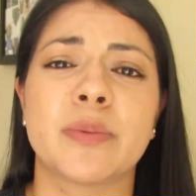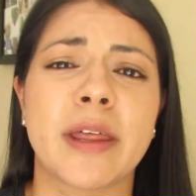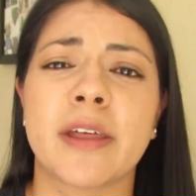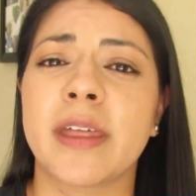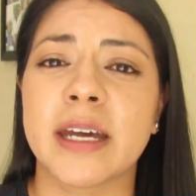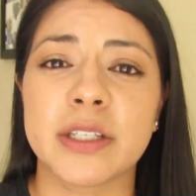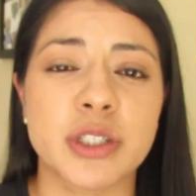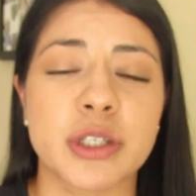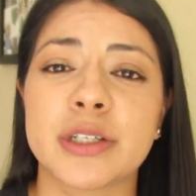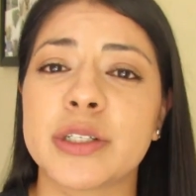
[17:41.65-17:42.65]
whether that's
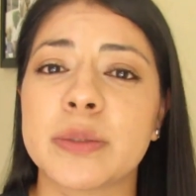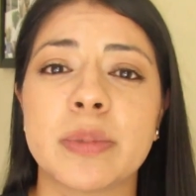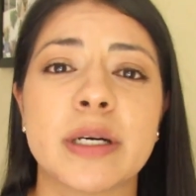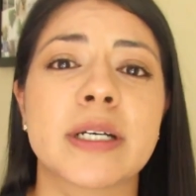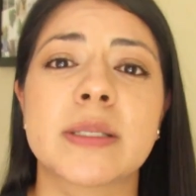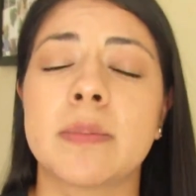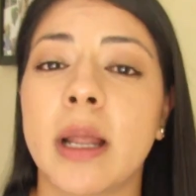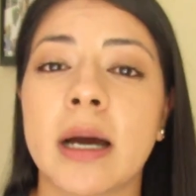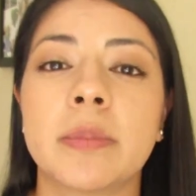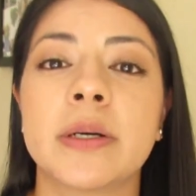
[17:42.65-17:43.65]
shirts, books,
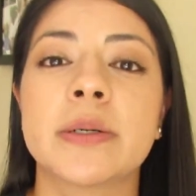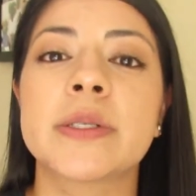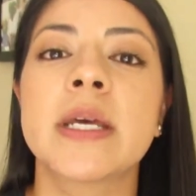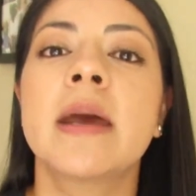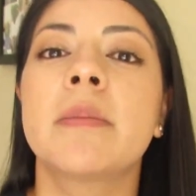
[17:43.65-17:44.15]
blog posts,